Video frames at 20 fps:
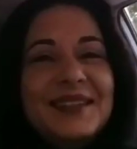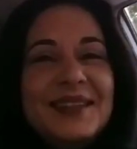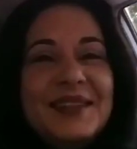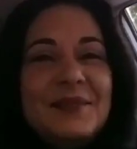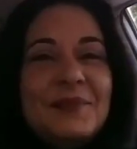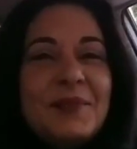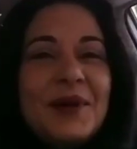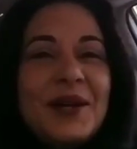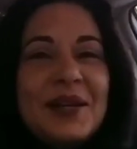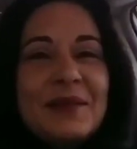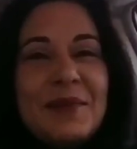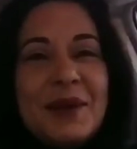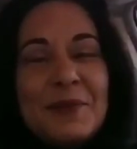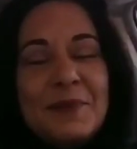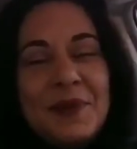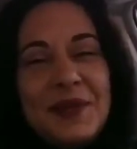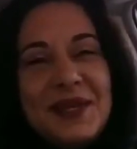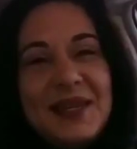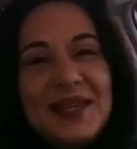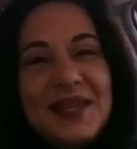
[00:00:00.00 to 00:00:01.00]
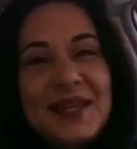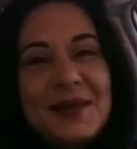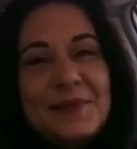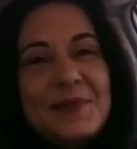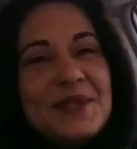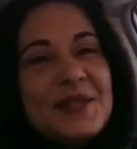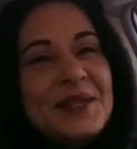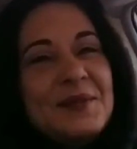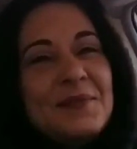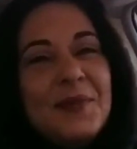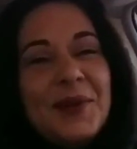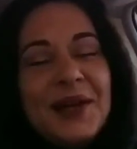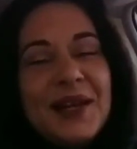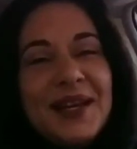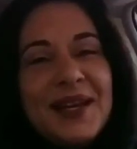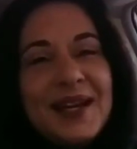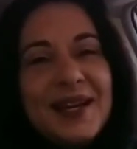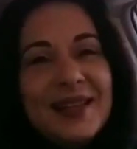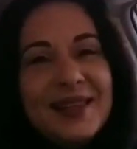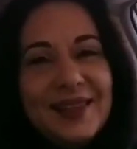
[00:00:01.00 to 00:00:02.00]
Good morning, my peeps. Good
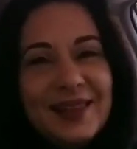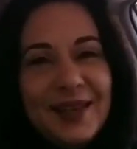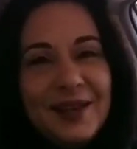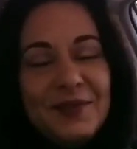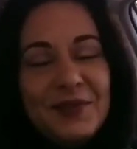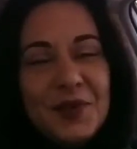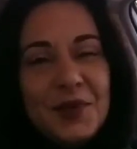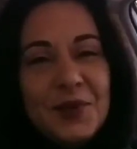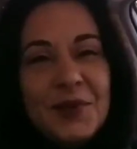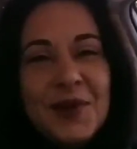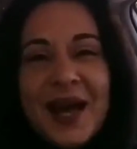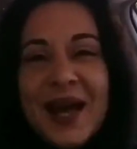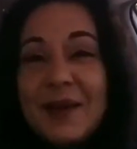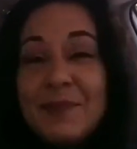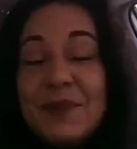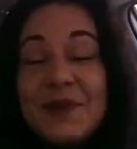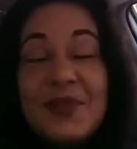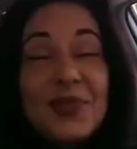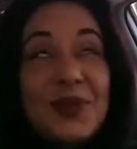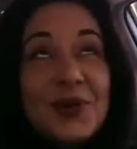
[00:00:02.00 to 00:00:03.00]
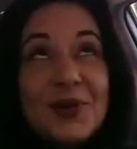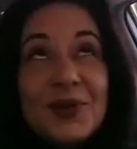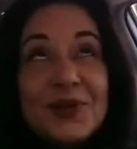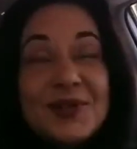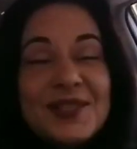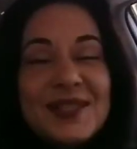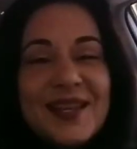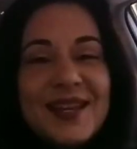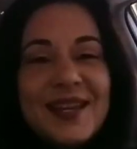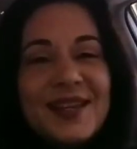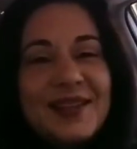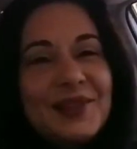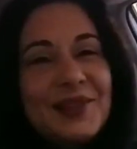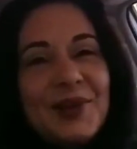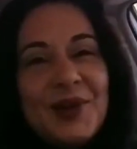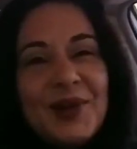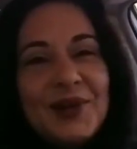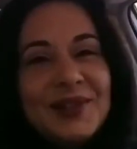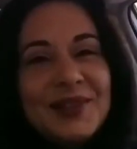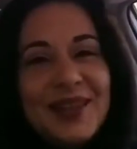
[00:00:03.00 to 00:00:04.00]
morning, and I love you. Happy Thursday at
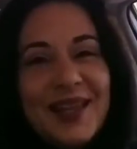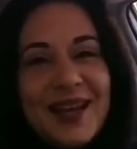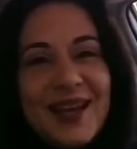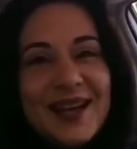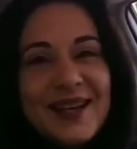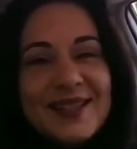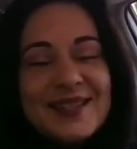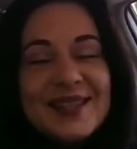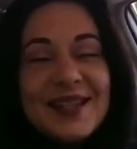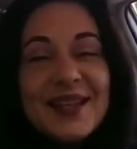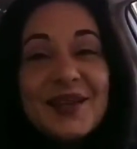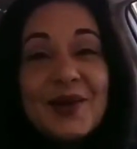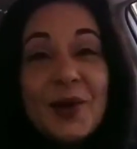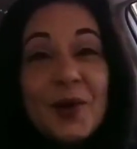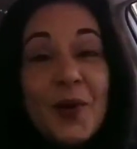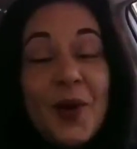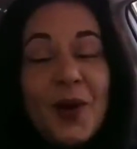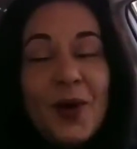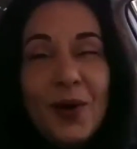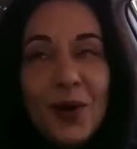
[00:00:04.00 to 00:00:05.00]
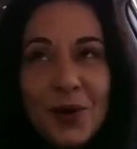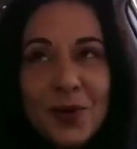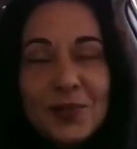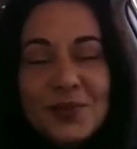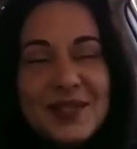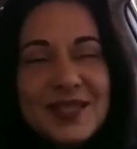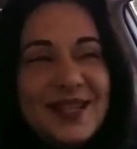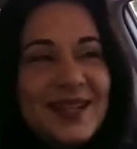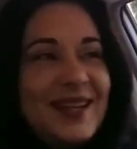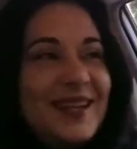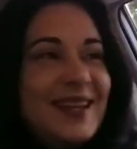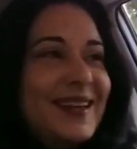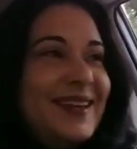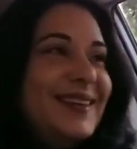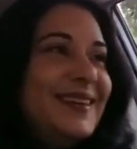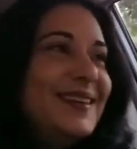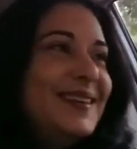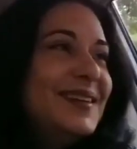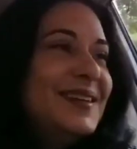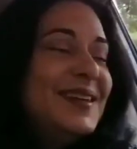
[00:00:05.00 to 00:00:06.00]
long last. I go home
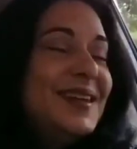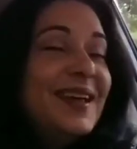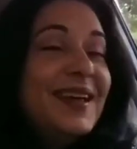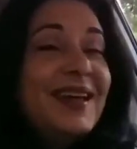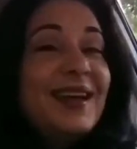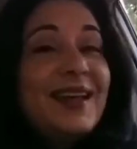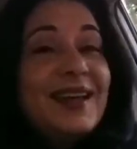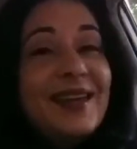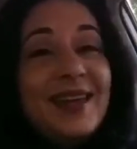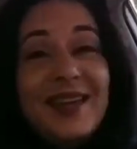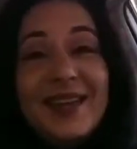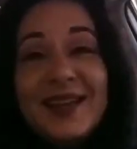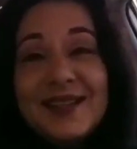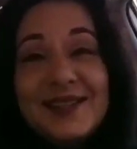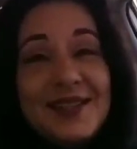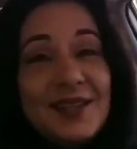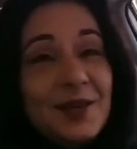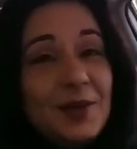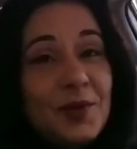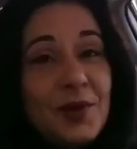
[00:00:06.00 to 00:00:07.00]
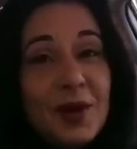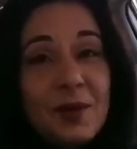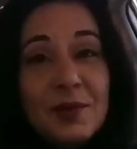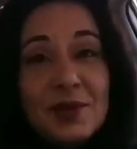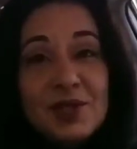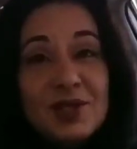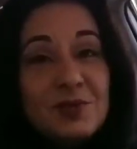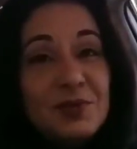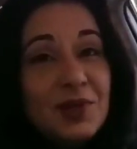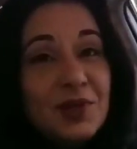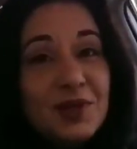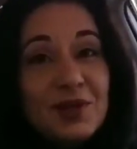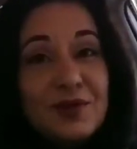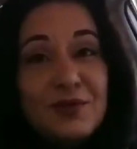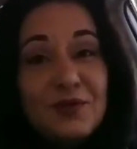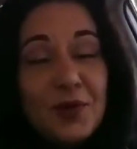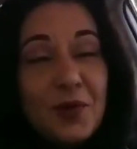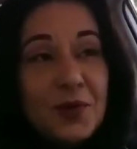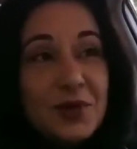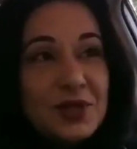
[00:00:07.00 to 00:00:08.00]
today, and I can't tell you how much I'm looking
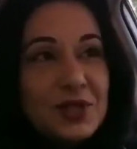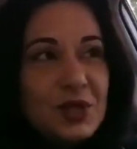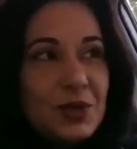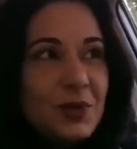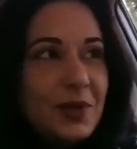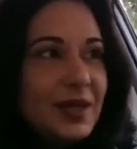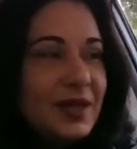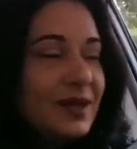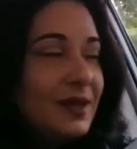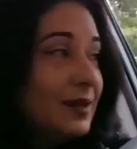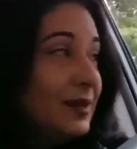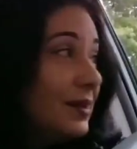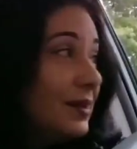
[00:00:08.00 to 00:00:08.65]
forward to it.